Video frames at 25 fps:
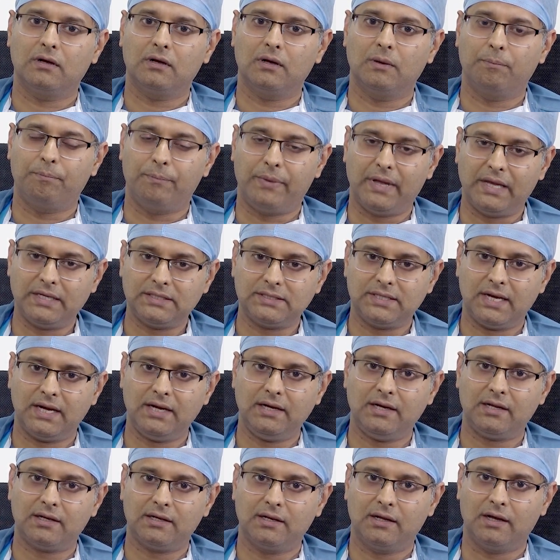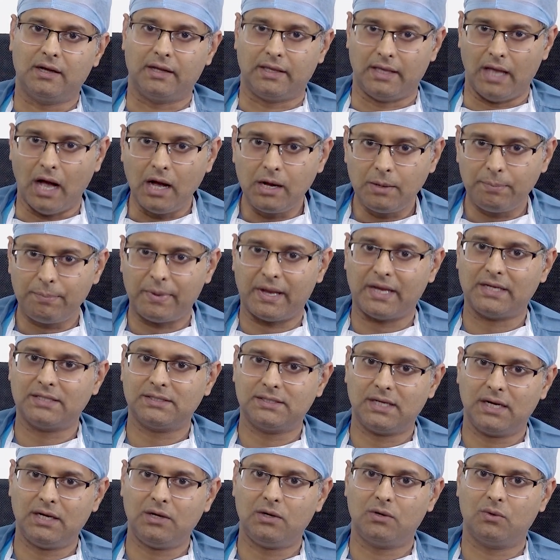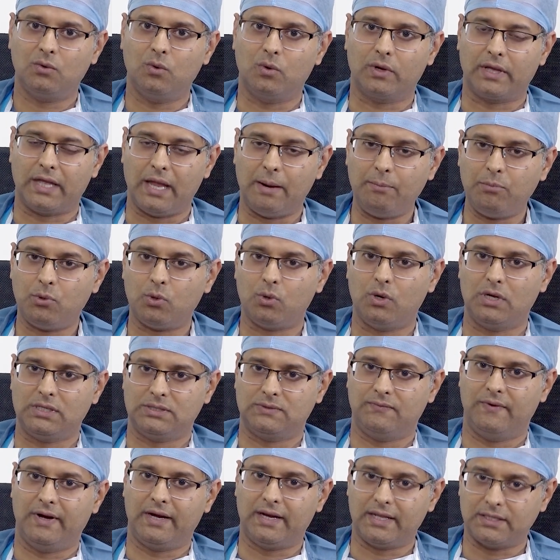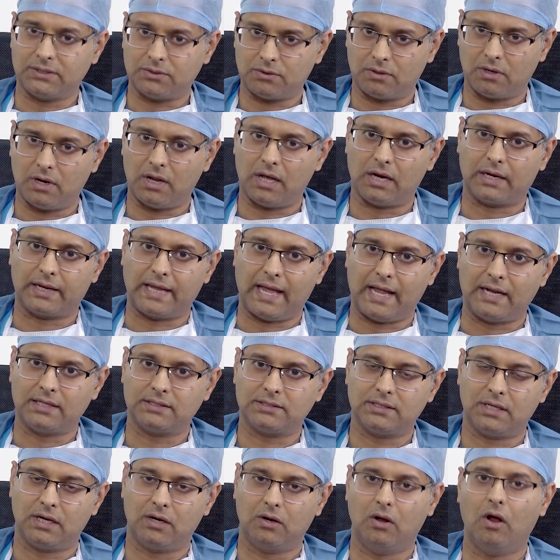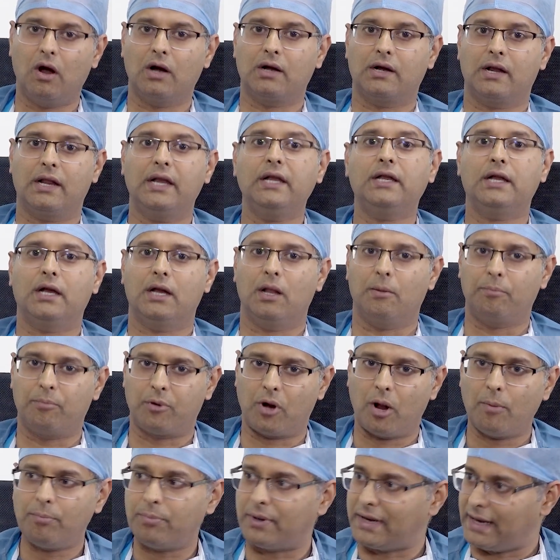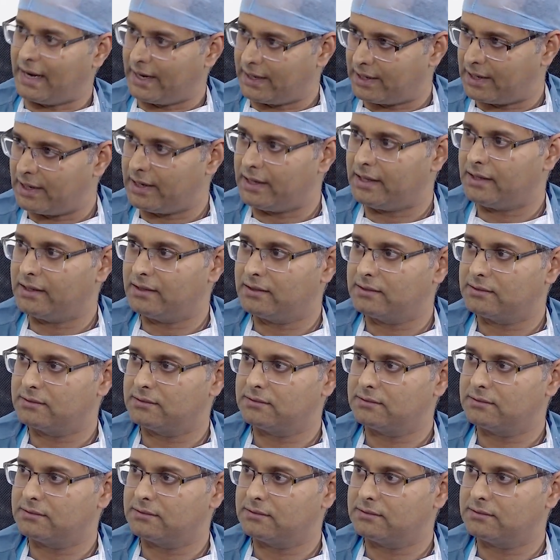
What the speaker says: a young patient who came to us with testicular cancer, got treated appropriately,